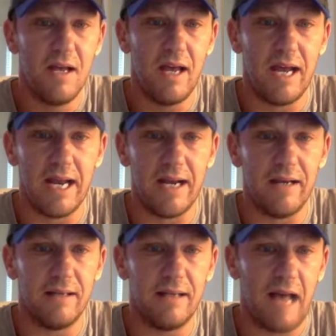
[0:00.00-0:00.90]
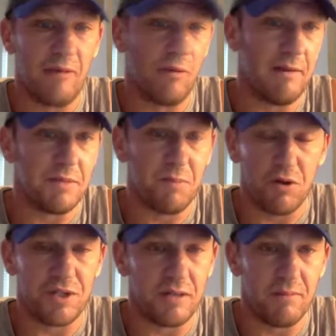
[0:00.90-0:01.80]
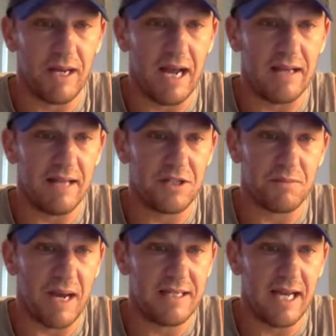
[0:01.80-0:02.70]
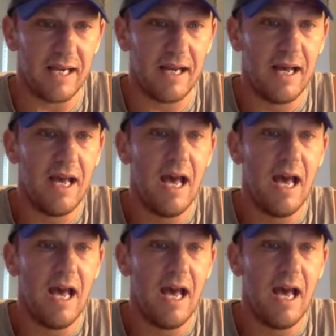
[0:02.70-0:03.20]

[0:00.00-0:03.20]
And I'm a Rams person, but that's just my take.